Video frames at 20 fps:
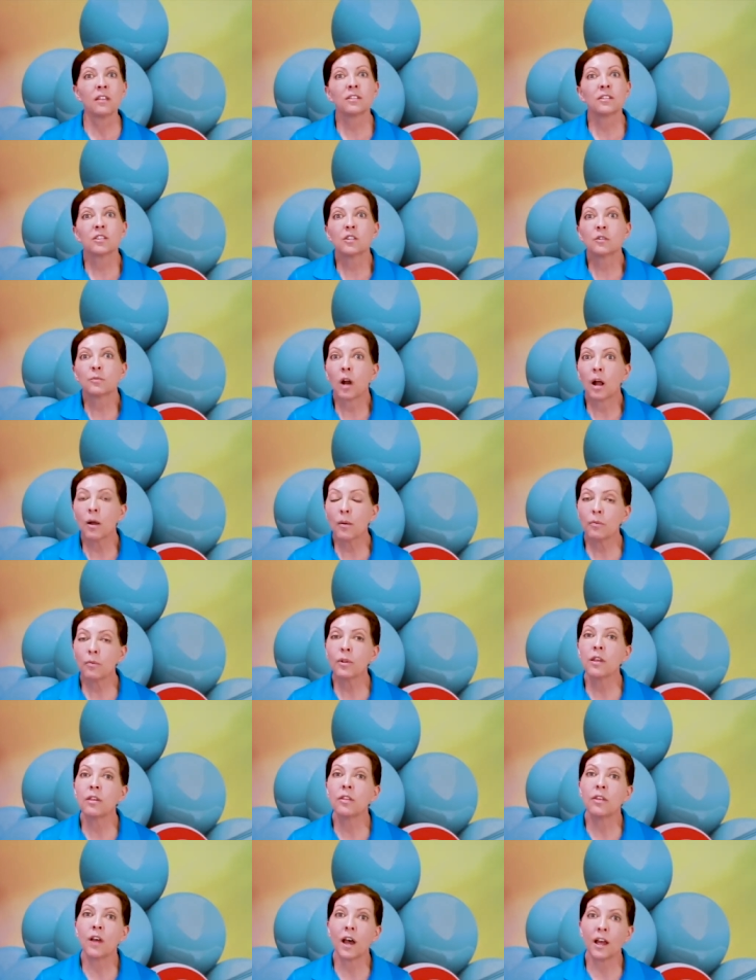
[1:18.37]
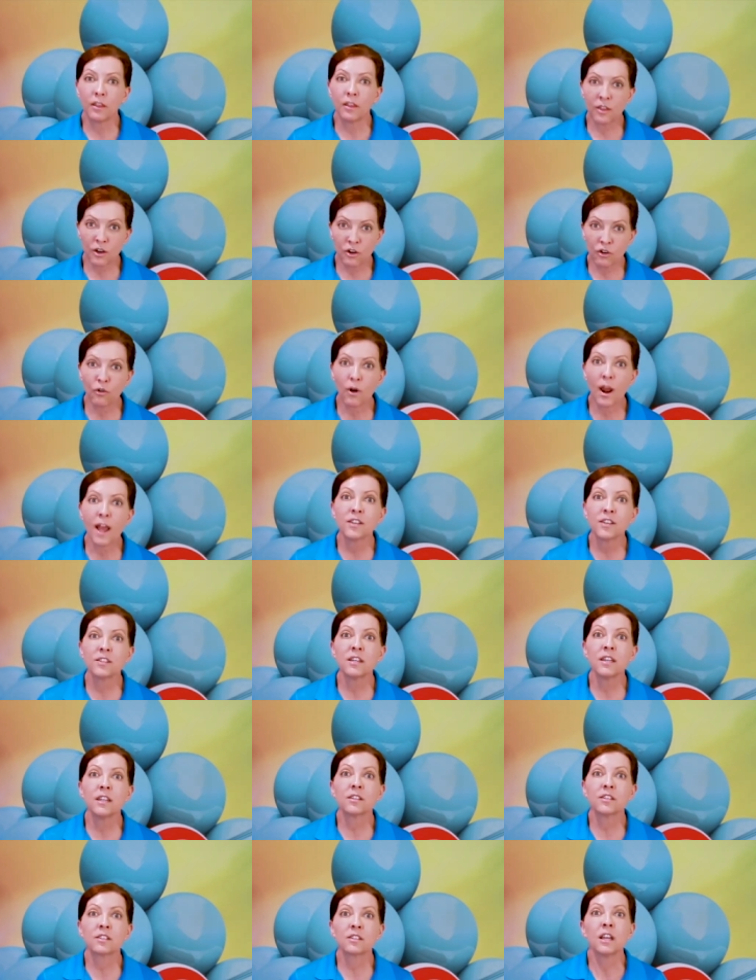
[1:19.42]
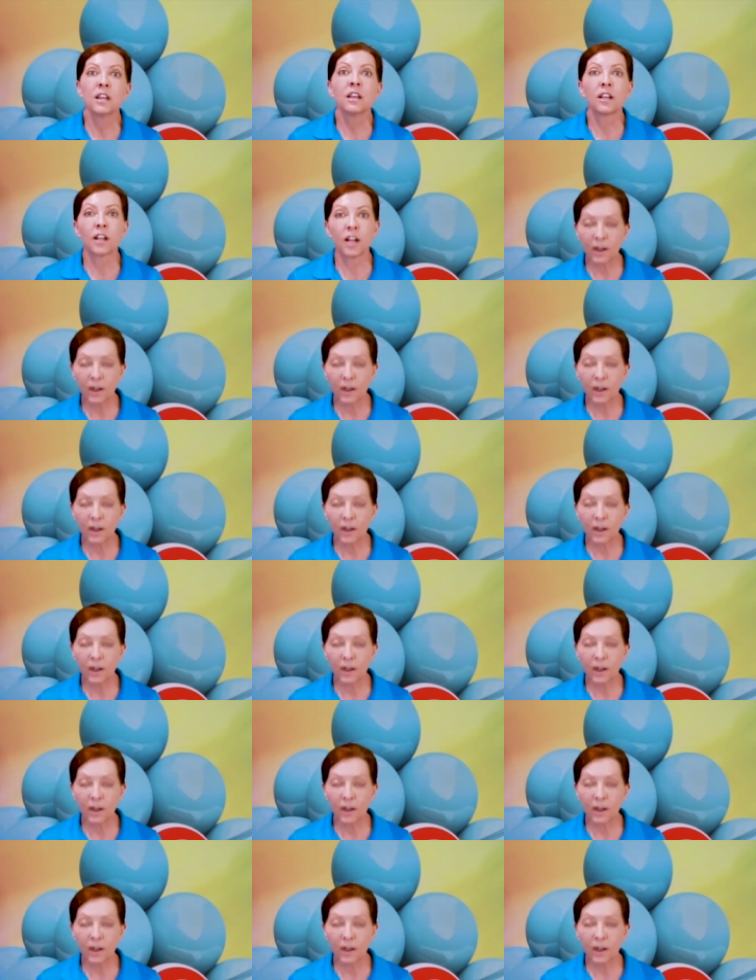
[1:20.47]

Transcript: this is probably the dressiest,